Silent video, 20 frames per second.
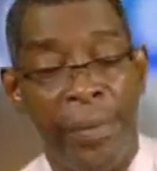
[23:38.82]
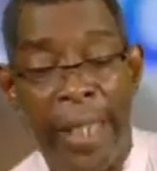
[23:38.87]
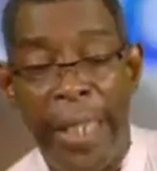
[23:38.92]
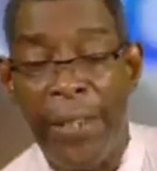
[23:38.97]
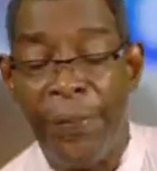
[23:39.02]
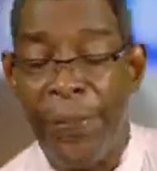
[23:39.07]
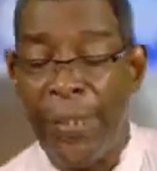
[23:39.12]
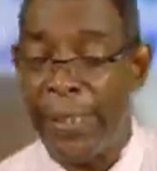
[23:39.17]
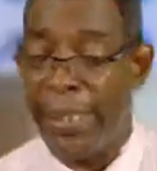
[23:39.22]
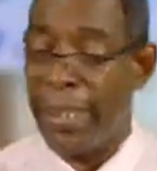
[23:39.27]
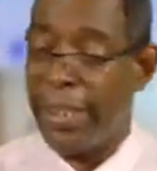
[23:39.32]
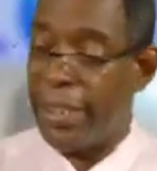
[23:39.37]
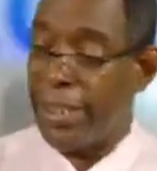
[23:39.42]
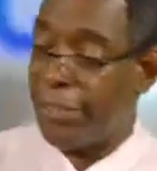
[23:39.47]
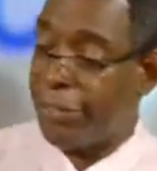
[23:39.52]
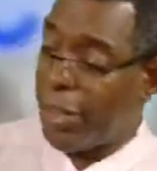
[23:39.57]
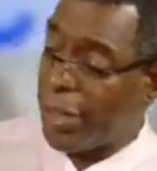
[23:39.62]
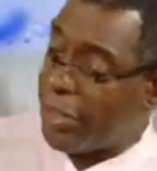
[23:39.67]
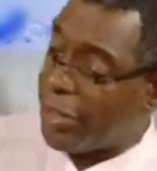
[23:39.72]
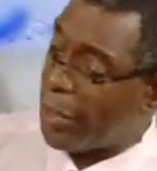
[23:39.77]
If he said to
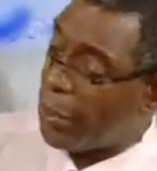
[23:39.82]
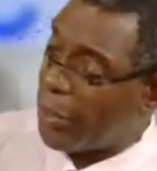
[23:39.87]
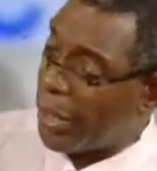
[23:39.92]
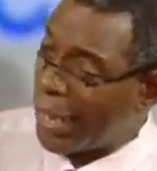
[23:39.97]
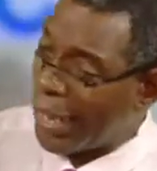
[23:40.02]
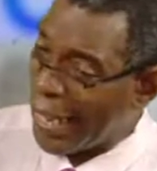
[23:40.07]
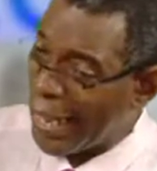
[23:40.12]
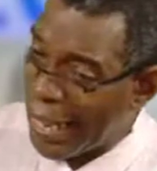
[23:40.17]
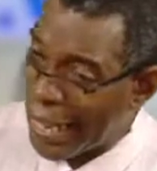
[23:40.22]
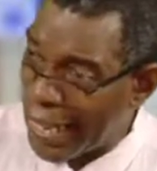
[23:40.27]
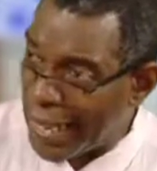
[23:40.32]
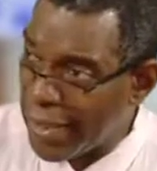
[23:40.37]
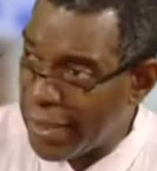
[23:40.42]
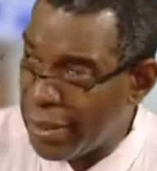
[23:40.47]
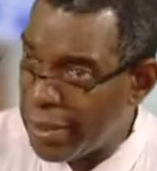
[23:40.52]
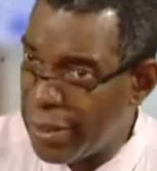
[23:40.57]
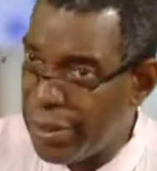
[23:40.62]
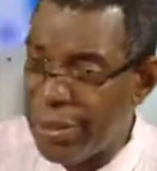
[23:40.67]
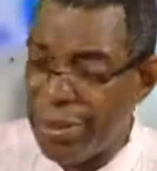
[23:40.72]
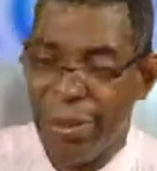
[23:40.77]
stretch out your
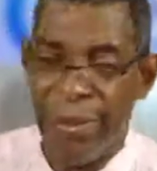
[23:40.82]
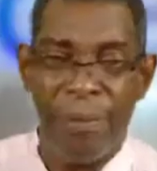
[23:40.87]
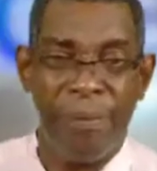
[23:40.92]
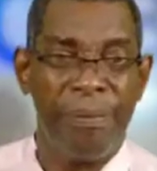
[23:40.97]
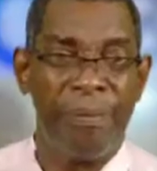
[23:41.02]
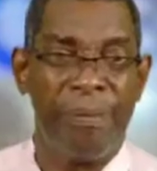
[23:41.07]
hands